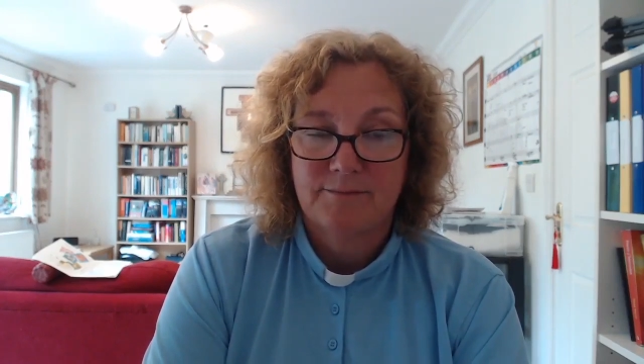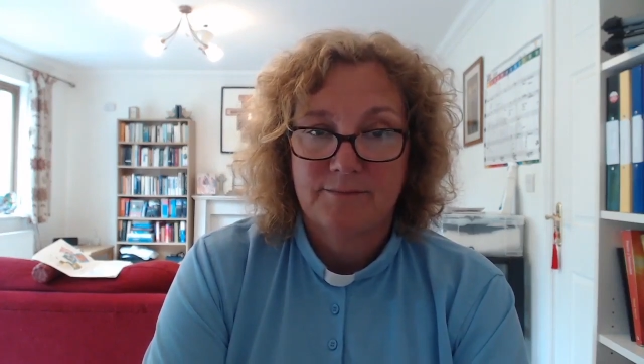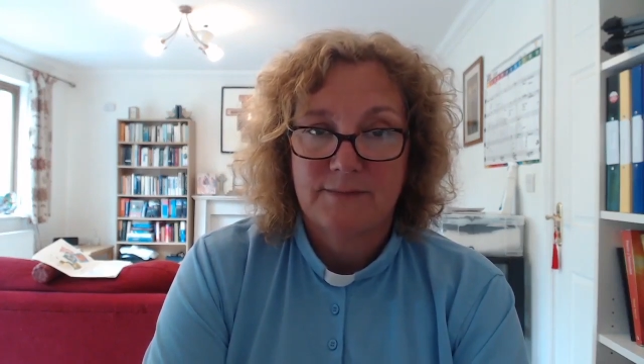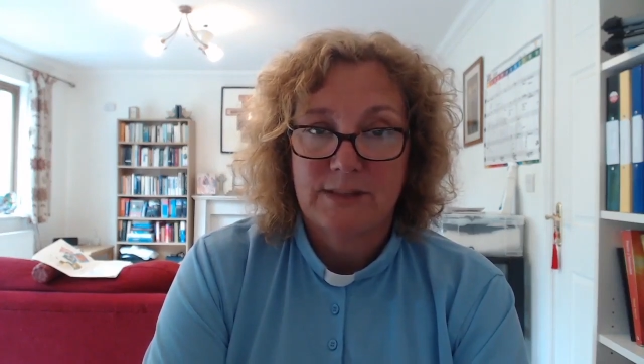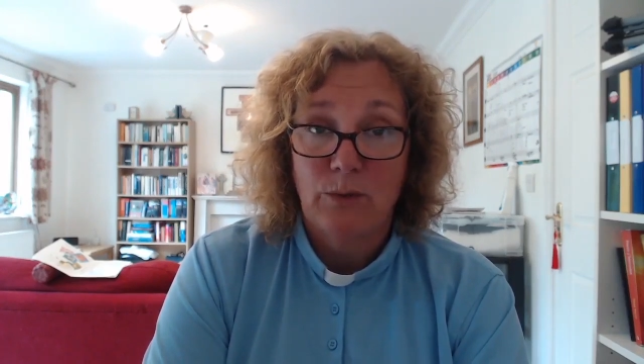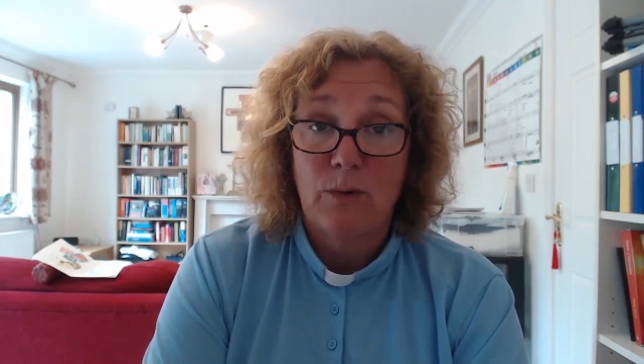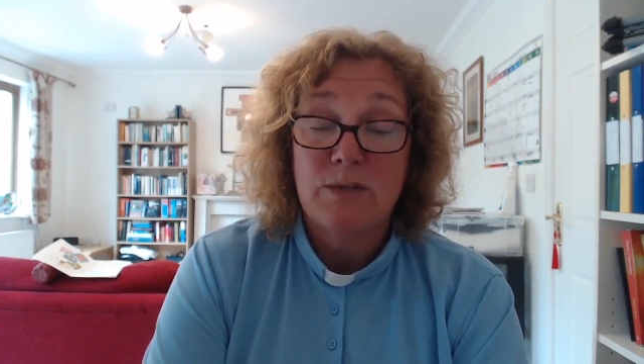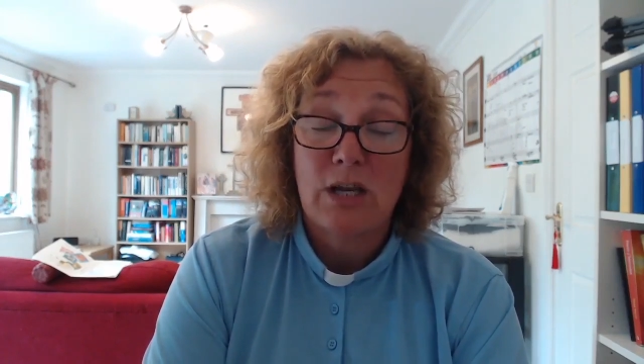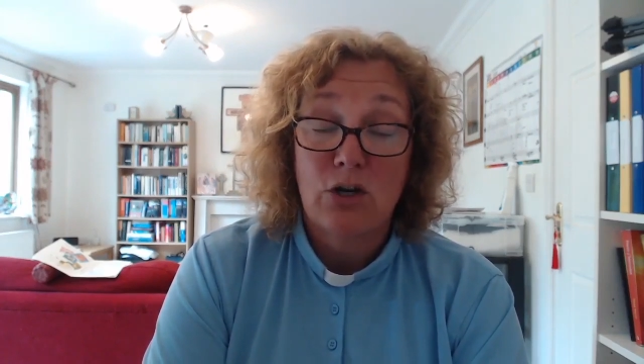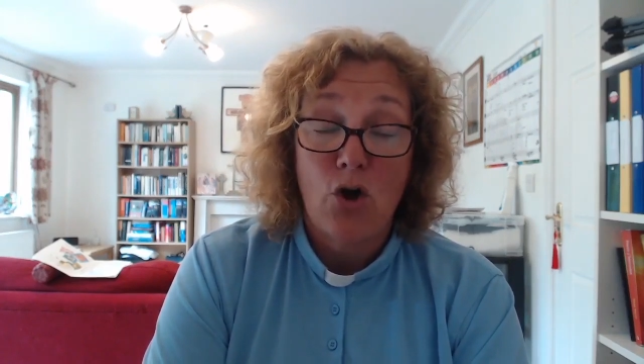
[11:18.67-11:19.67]
So it was a
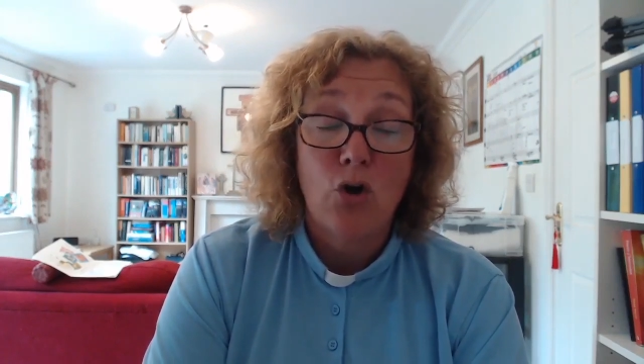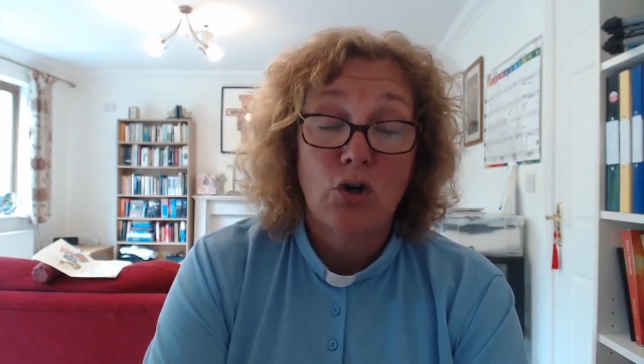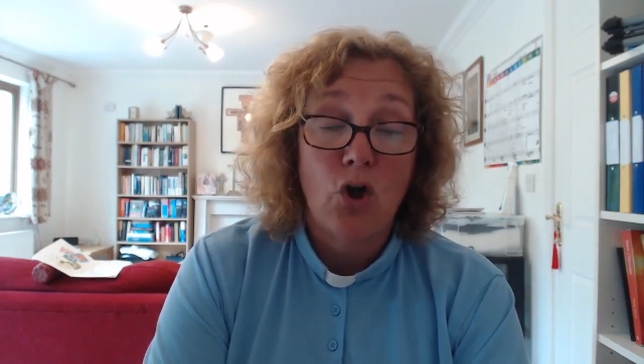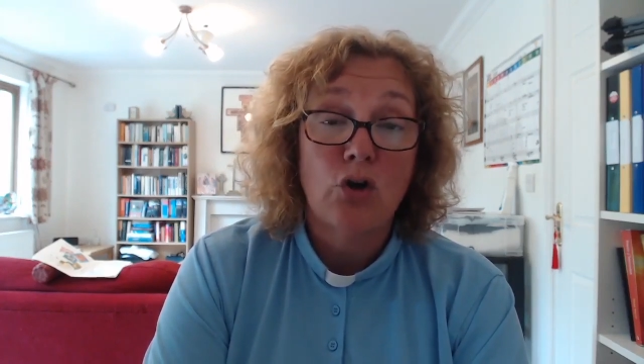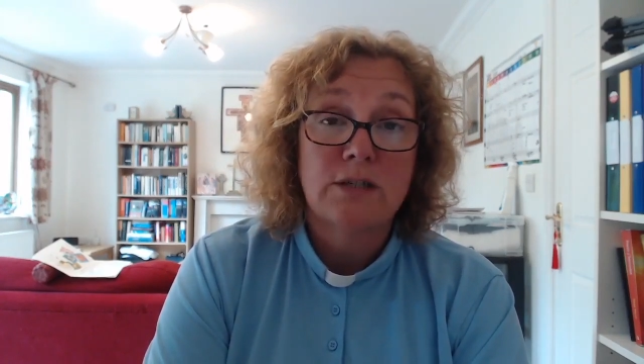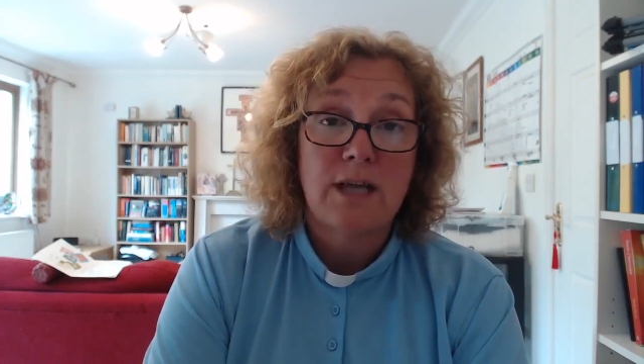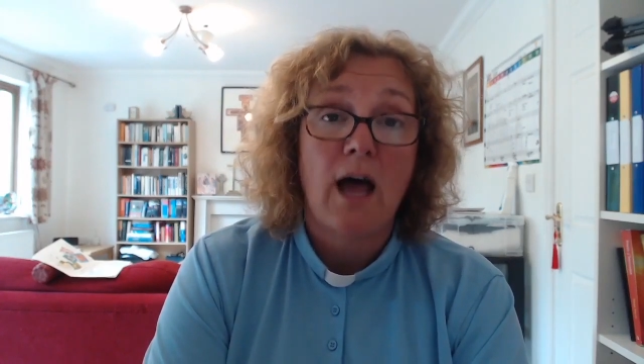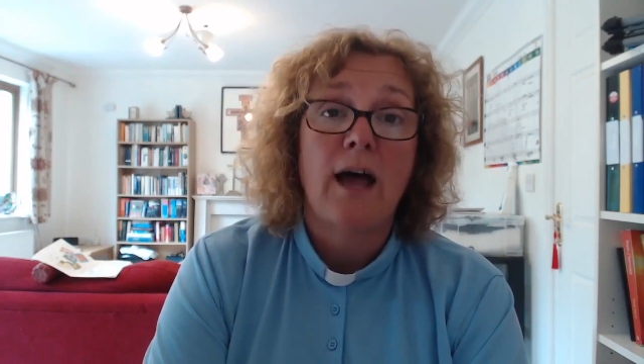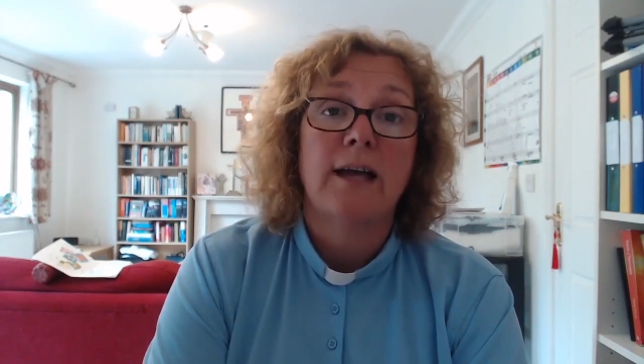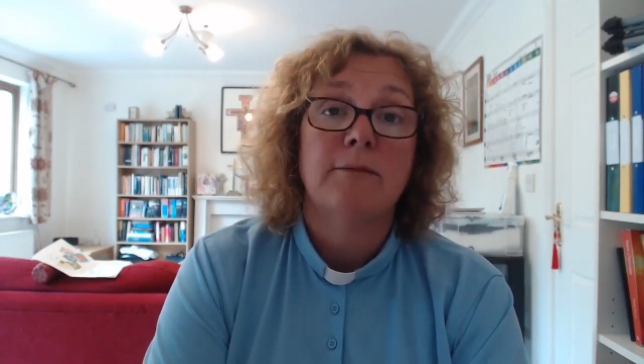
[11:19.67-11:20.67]
long, long
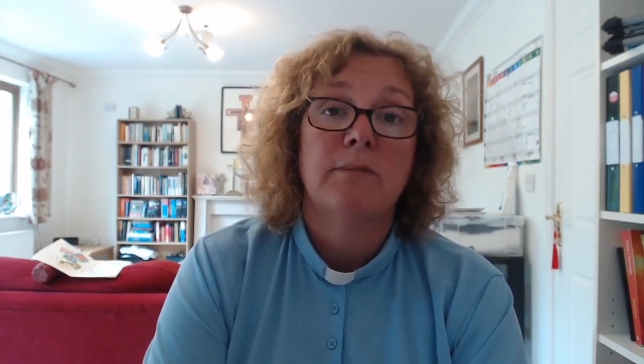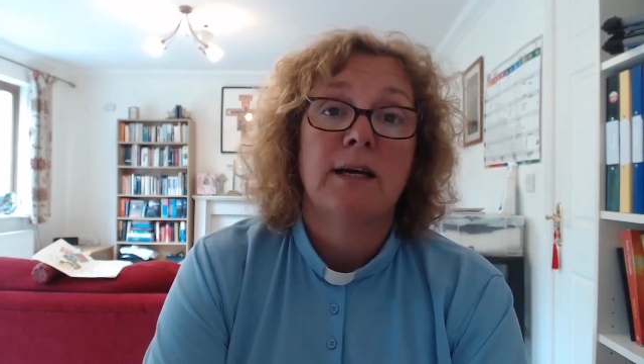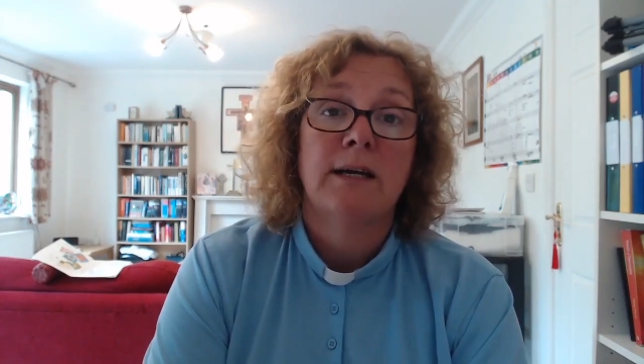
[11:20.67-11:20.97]
time